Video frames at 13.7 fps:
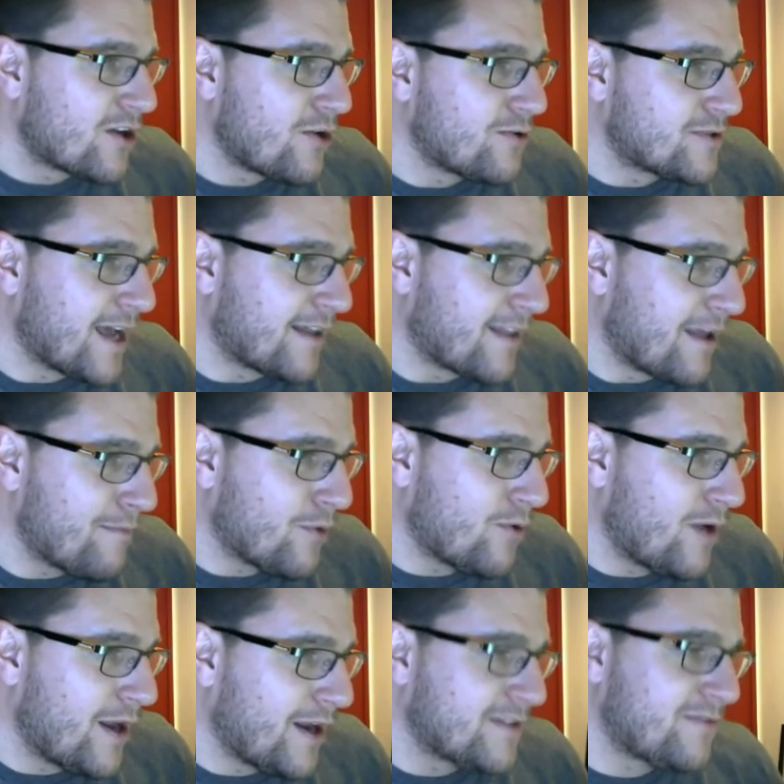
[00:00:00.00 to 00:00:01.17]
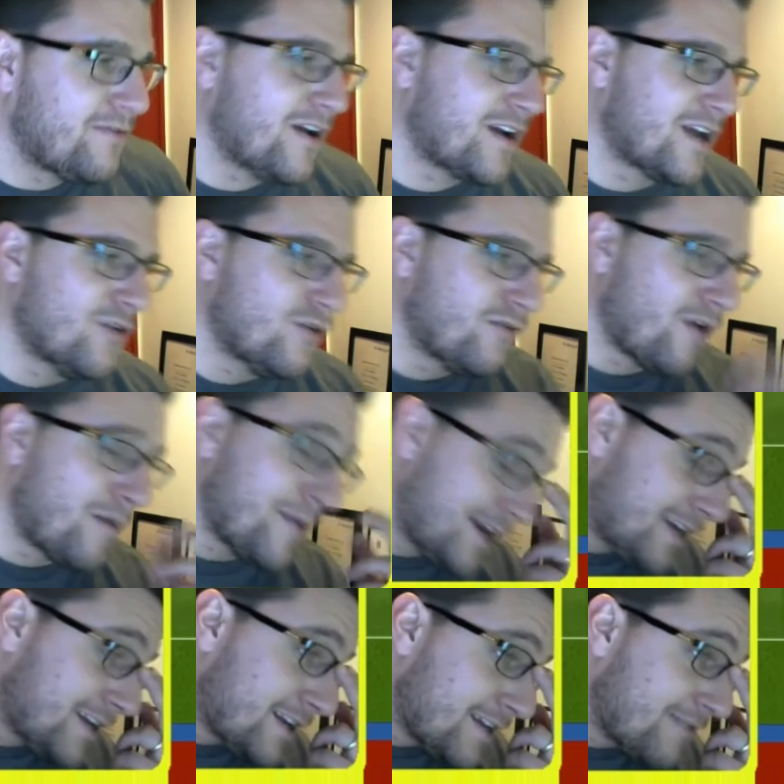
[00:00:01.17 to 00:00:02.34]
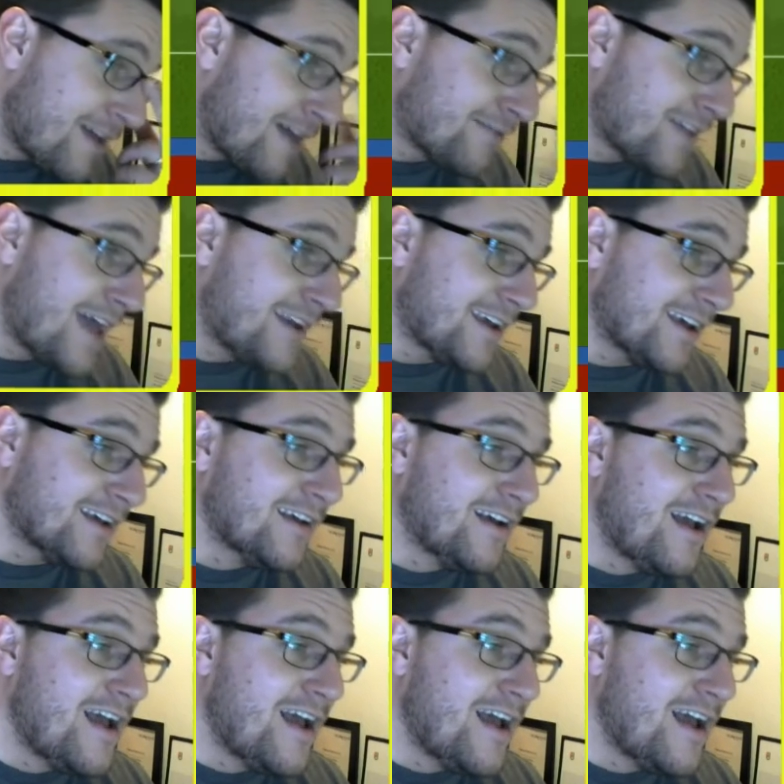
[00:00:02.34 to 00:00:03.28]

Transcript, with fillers: Gusek then. Ball in. It's fucking off. I mean, he didn't even have to head it.